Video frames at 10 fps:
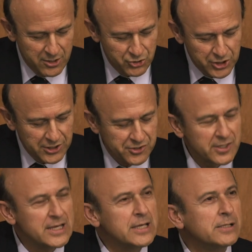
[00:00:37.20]
She is
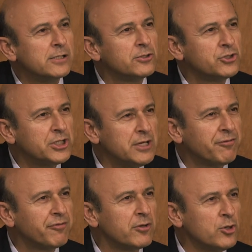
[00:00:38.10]
the
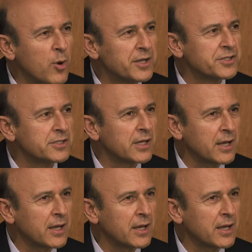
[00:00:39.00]
chief U.S.